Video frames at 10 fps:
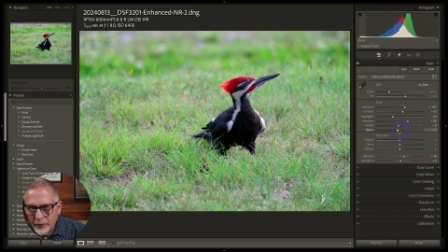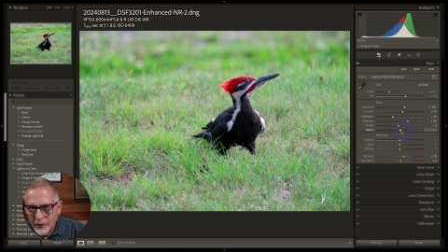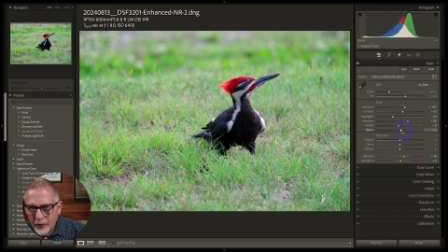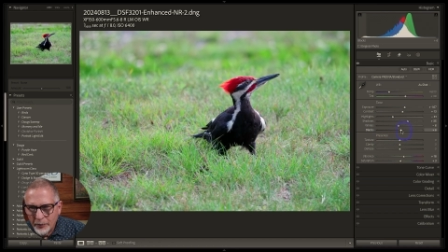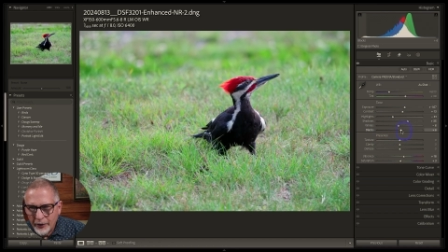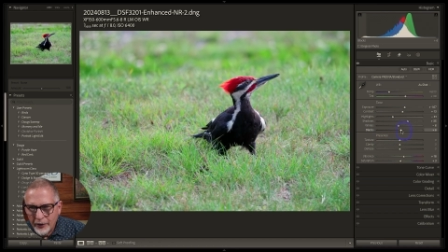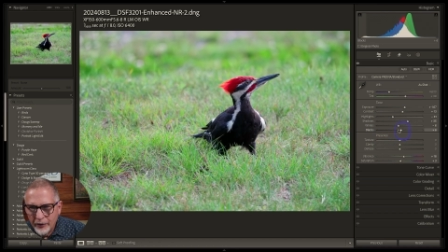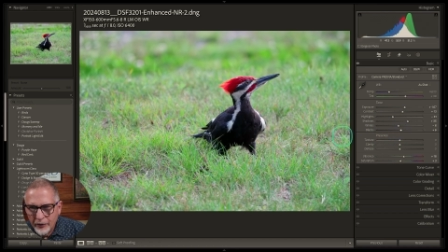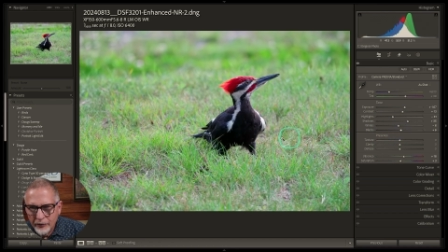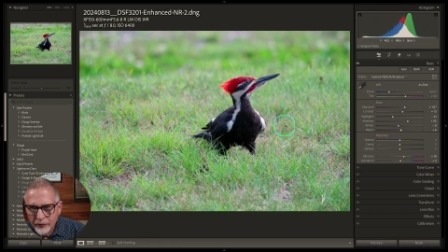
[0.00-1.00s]
up a little bit
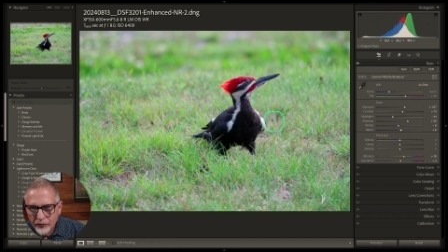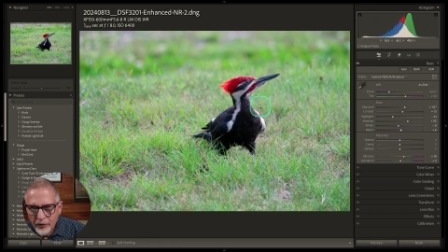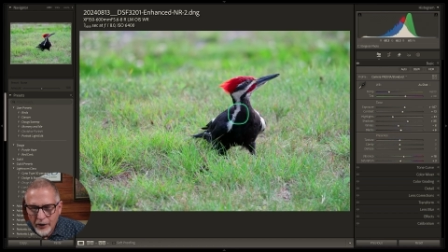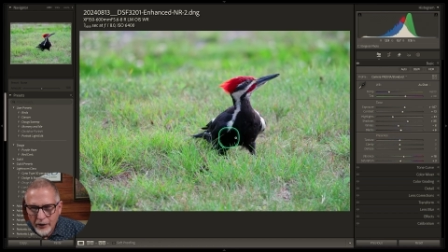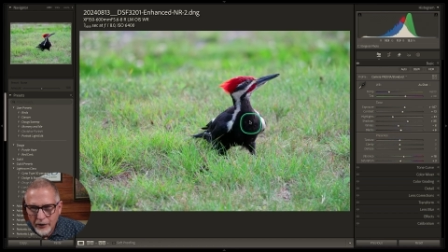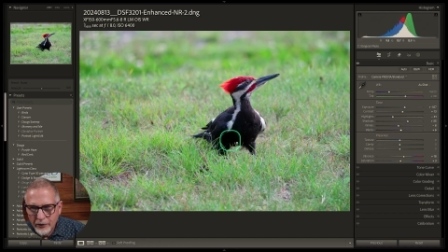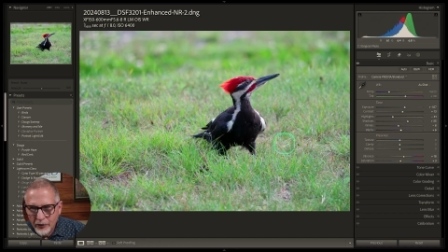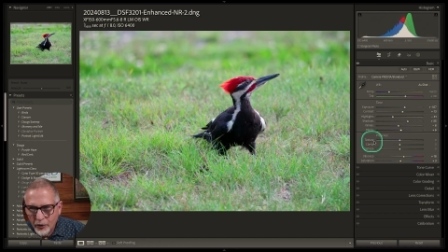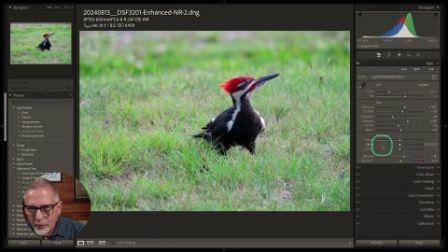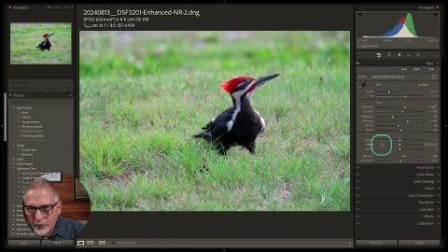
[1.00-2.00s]
here to try to get a
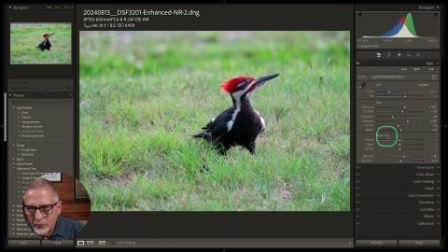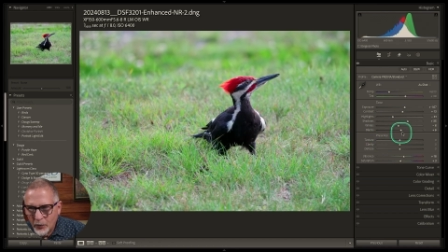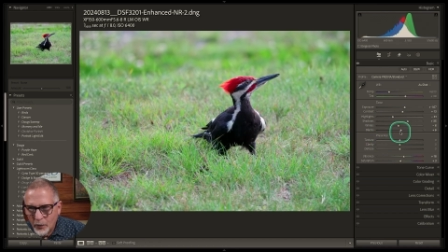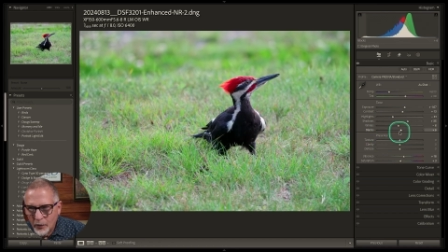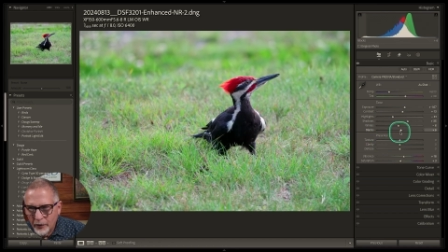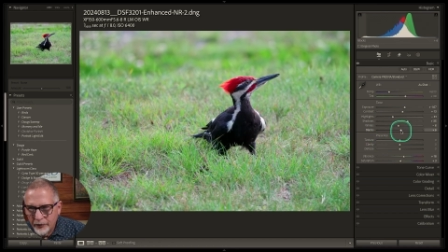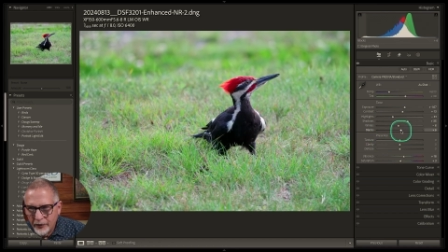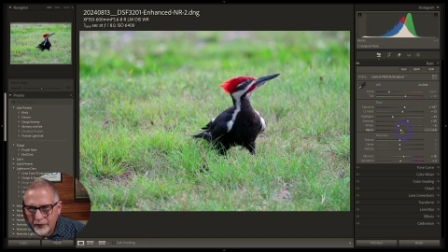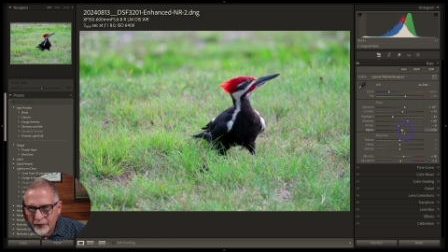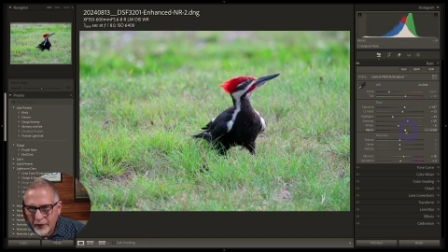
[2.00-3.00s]
little bit more
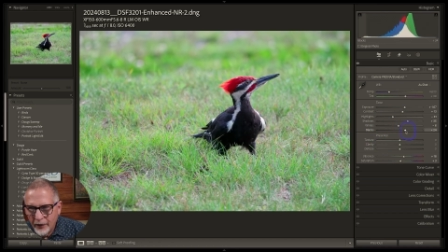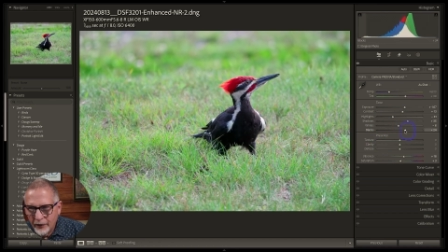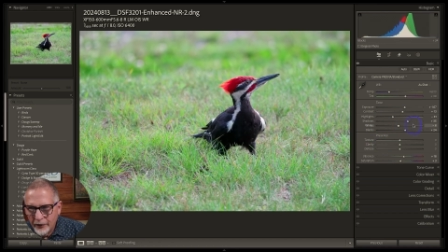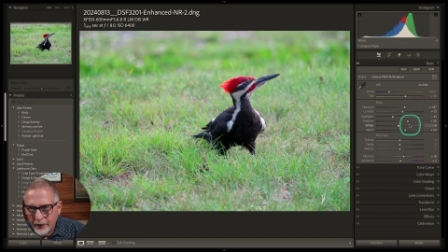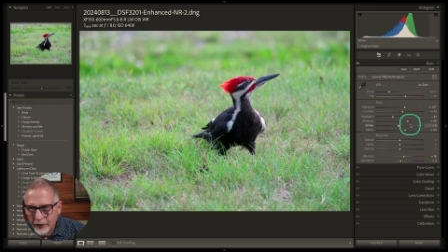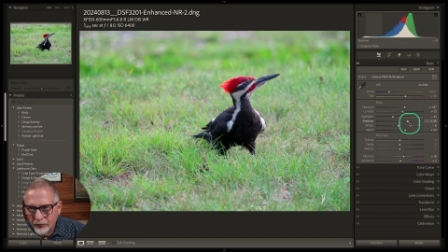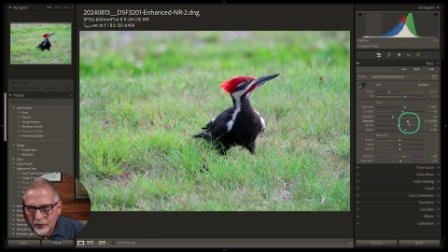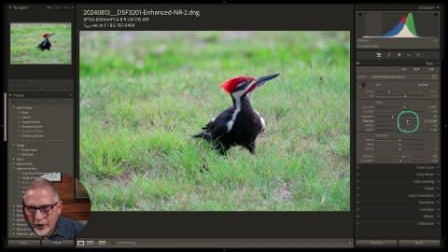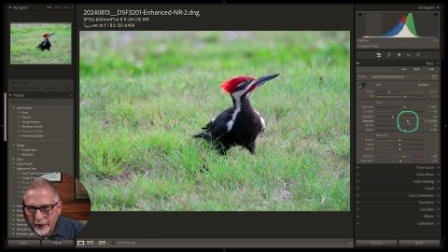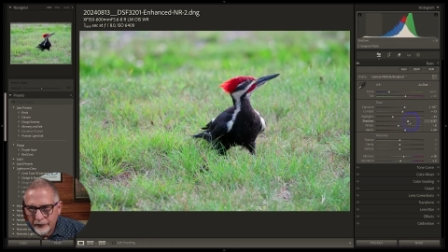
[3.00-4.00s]
detail and
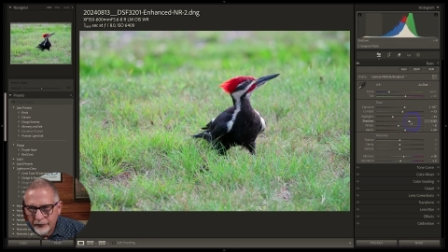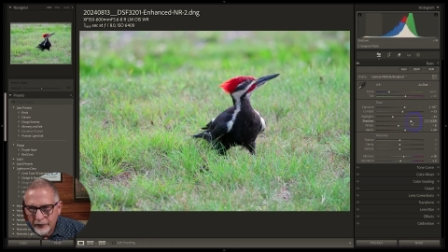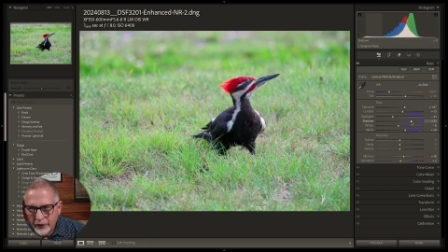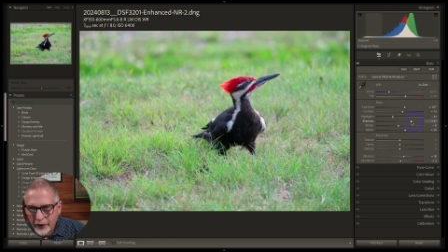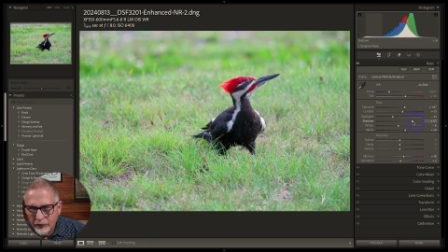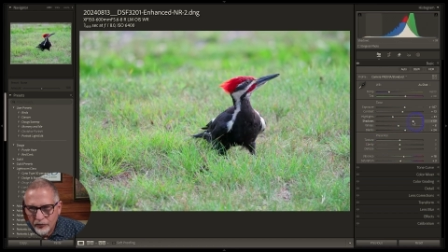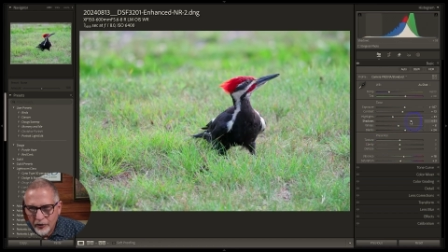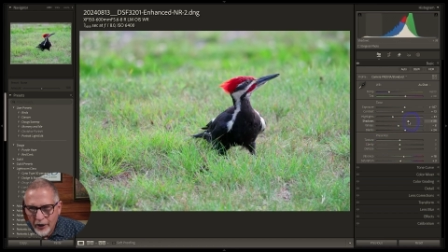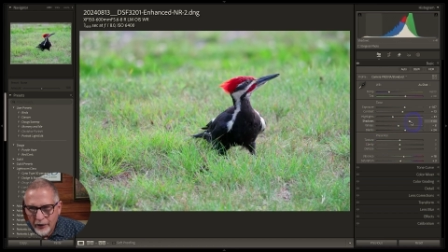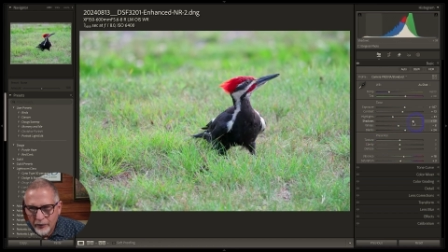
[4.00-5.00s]
chest and
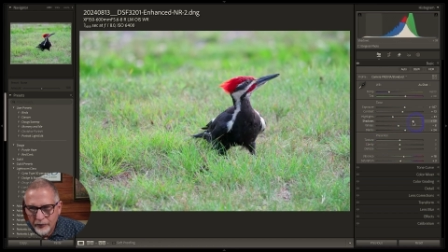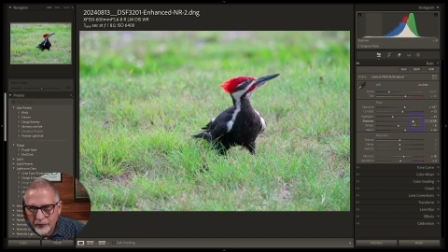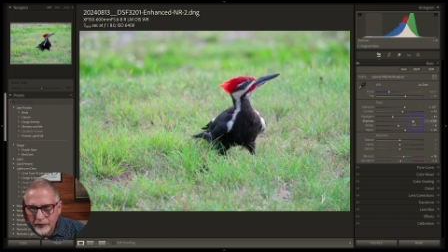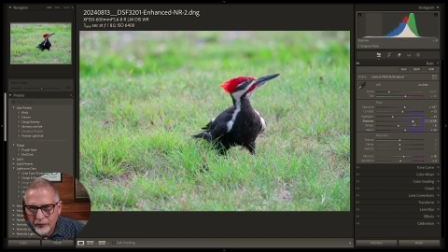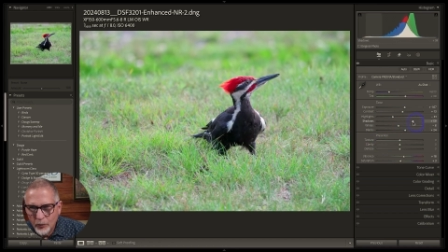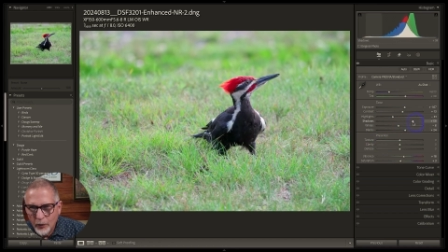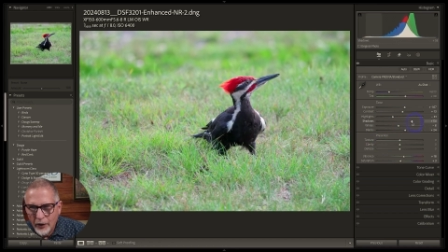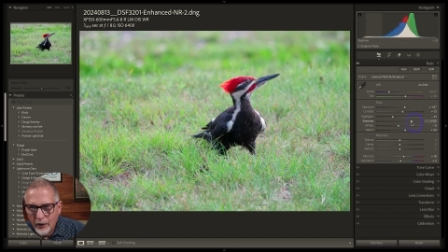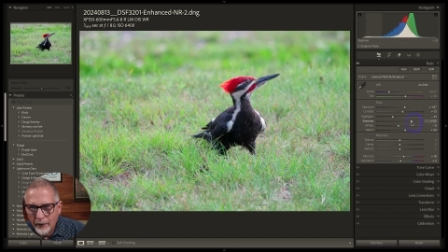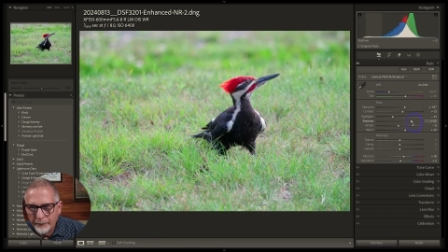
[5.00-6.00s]
shadows as
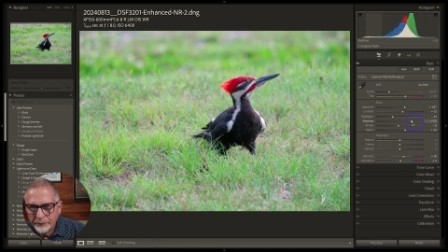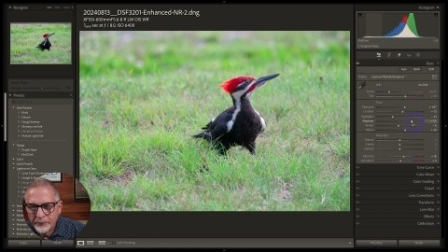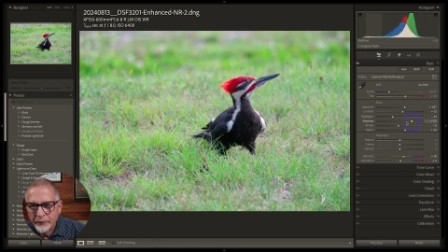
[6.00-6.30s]
well.